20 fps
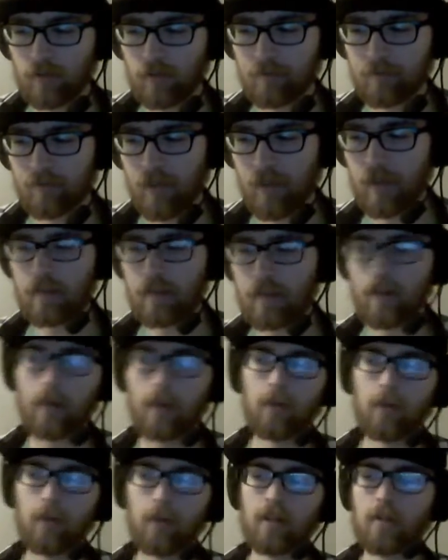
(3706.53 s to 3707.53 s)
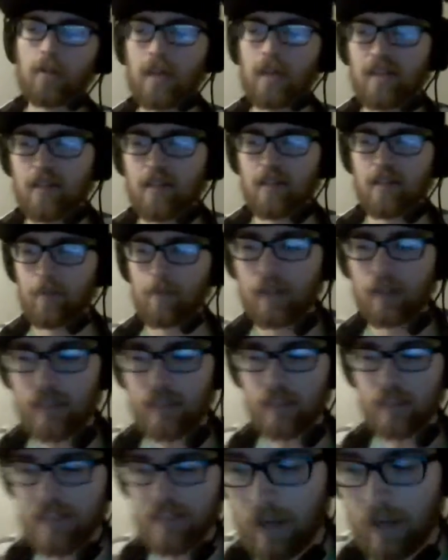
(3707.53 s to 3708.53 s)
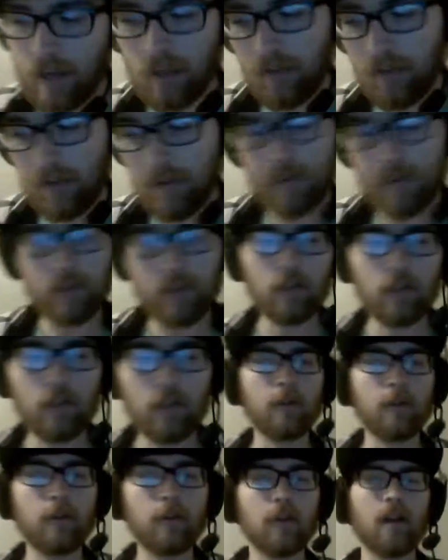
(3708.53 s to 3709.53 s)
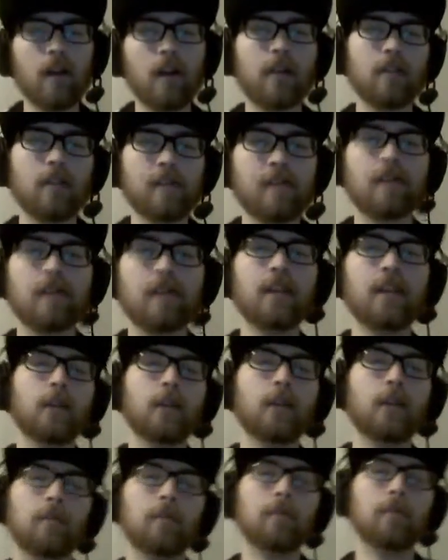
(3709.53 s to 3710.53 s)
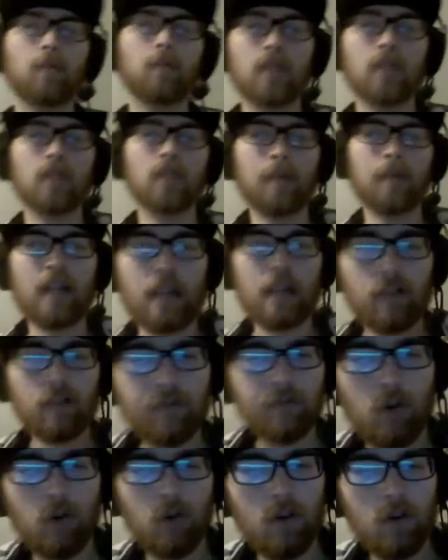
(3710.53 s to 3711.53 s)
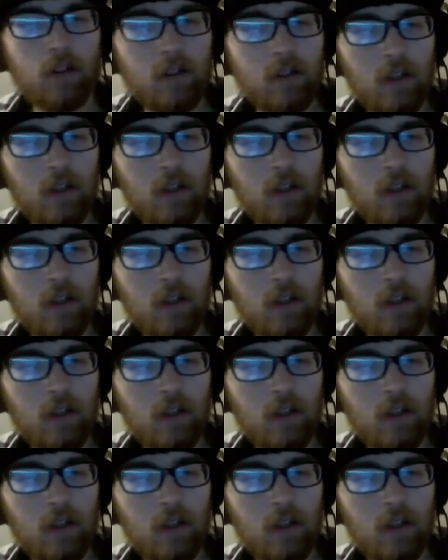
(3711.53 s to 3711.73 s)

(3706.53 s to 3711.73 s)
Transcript: I want to debate something that neither of us agree with either side that we're debating for.